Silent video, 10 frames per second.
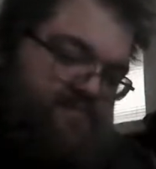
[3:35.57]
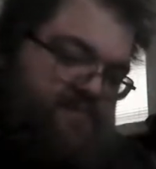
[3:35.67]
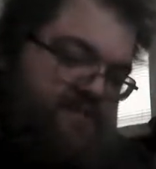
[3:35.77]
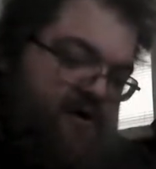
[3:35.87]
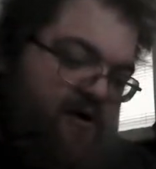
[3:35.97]

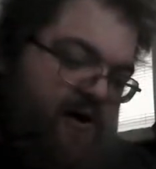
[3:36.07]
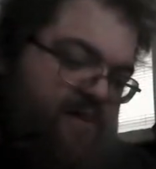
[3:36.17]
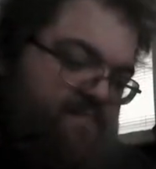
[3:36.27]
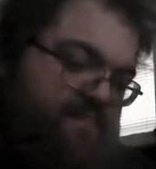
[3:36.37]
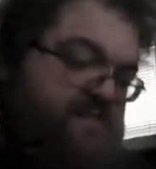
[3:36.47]
sorry,
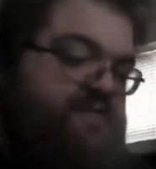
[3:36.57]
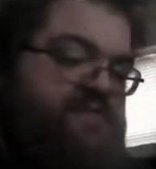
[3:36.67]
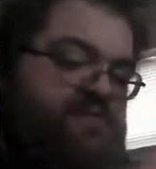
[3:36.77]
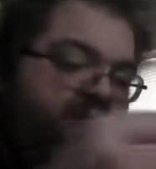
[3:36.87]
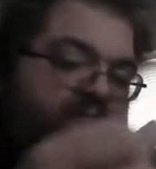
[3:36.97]
this
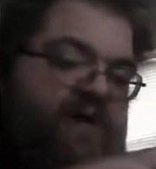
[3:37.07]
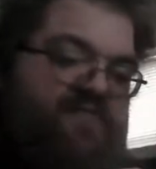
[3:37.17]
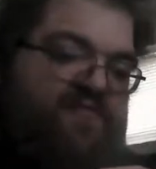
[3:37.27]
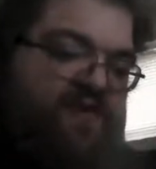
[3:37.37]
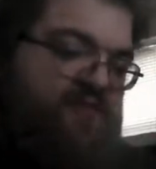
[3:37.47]
isn't really made
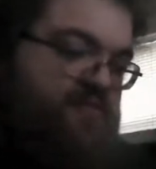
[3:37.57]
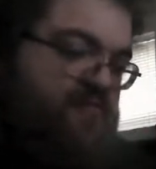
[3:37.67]
for you.